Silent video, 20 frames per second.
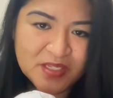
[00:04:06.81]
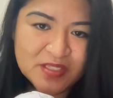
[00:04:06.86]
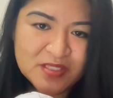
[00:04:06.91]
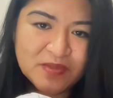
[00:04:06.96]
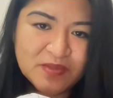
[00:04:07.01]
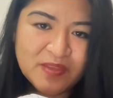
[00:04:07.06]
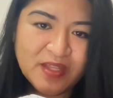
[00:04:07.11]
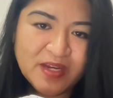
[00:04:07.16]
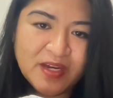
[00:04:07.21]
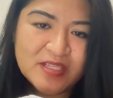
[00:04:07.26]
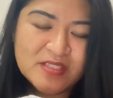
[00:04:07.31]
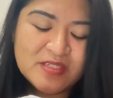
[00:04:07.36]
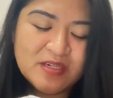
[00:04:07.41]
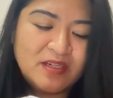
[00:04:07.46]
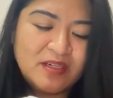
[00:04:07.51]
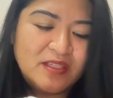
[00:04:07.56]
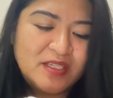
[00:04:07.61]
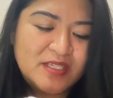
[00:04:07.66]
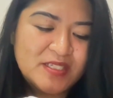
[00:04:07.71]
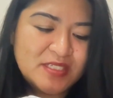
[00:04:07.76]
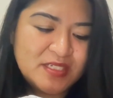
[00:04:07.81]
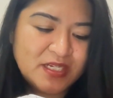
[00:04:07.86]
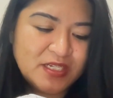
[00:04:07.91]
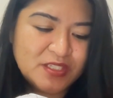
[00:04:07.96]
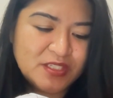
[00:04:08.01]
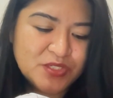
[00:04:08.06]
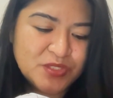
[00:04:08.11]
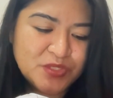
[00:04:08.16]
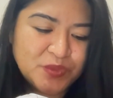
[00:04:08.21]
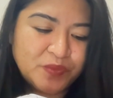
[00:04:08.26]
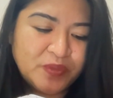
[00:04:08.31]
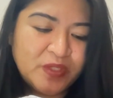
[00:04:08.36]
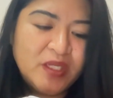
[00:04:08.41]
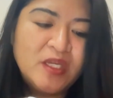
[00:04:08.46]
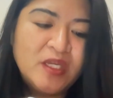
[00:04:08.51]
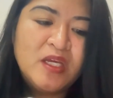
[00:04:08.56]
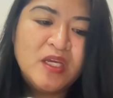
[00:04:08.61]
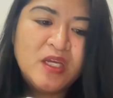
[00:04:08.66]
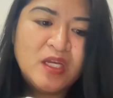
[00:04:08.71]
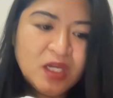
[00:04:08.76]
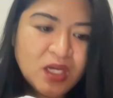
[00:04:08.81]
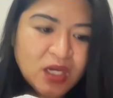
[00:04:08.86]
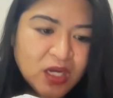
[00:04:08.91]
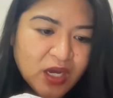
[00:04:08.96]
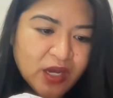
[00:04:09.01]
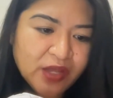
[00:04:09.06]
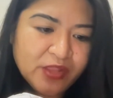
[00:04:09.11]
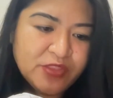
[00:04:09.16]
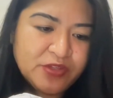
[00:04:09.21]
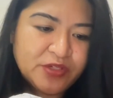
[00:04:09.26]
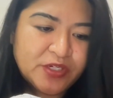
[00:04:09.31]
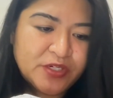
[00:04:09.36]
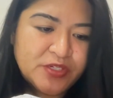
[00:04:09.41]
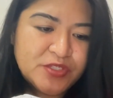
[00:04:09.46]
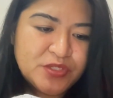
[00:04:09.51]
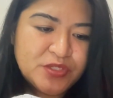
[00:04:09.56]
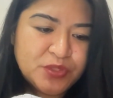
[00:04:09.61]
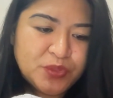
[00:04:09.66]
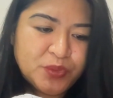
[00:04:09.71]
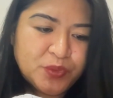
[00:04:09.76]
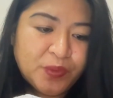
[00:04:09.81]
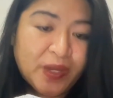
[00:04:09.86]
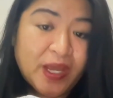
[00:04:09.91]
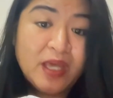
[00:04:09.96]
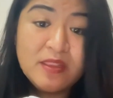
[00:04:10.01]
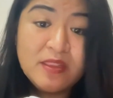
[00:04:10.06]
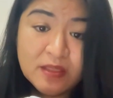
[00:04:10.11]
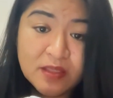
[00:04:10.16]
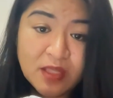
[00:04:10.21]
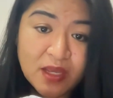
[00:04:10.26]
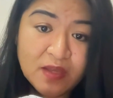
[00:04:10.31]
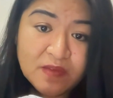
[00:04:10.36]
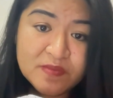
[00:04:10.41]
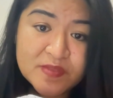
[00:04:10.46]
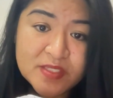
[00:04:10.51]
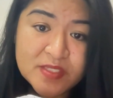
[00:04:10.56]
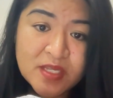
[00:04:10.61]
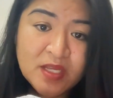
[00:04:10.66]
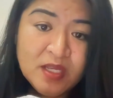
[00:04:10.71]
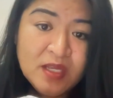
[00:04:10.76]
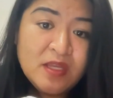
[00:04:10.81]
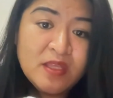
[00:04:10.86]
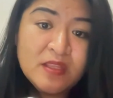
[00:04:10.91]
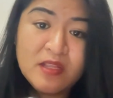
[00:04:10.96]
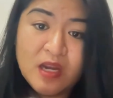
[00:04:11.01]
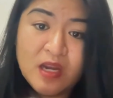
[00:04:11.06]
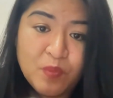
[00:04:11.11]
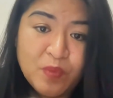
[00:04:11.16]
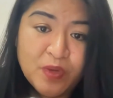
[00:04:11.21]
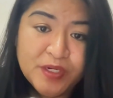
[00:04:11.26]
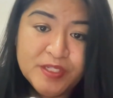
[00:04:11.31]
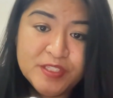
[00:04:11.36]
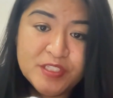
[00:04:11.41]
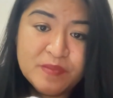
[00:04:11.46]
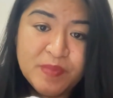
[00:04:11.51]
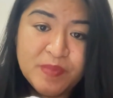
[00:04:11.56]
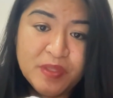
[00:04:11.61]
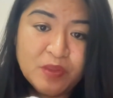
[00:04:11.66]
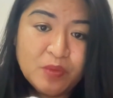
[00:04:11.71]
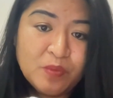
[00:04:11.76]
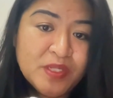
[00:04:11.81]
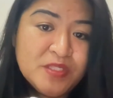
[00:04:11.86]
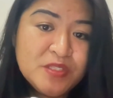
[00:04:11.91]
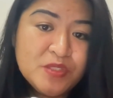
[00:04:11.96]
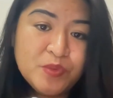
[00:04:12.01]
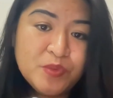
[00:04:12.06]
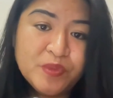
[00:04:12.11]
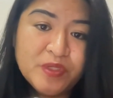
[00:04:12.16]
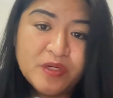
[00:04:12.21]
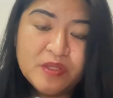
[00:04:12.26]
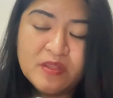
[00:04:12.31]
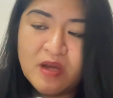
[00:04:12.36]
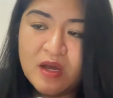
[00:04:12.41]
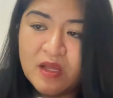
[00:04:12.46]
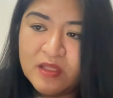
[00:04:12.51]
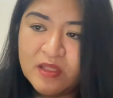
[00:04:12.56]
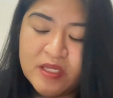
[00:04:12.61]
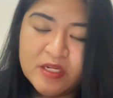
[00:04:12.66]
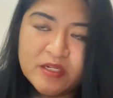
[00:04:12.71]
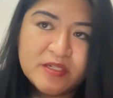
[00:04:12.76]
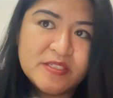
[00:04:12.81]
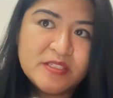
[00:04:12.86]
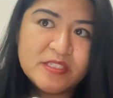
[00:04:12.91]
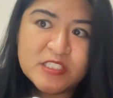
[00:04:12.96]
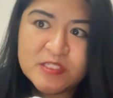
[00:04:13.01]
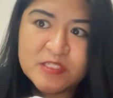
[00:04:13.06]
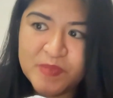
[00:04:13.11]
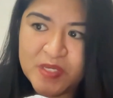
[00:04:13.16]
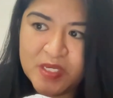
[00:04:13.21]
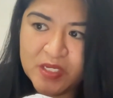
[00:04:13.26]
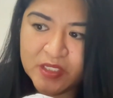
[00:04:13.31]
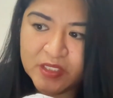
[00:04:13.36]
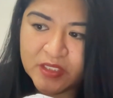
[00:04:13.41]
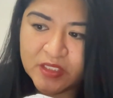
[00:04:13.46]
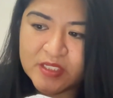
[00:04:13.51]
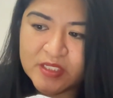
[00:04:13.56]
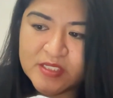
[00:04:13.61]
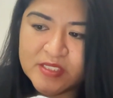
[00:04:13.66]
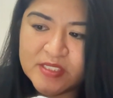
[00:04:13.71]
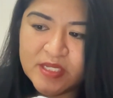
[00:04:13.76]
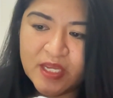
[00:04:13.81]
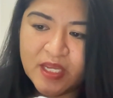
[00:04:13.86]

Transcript: So then I started listening to authors who had the lives that I wanted to be, the ones who were thought leaders and speakers.